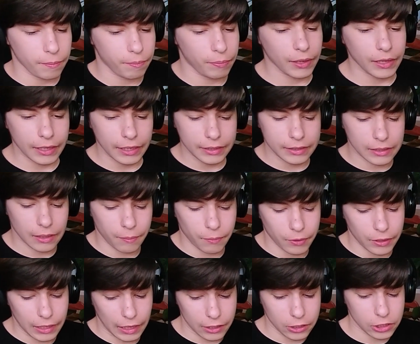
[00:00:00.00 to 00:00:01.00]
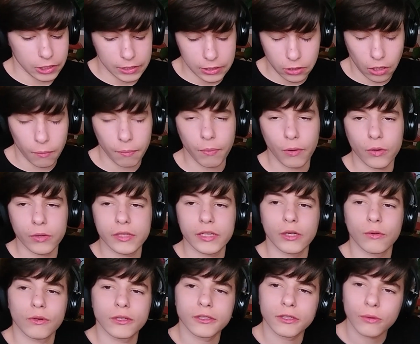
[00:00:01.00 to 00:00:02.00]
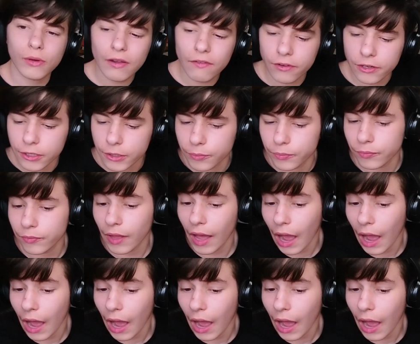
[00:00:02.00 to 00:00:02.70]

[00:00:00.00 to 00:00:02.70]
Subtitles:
But at some point, I just stopped posting whatsoever.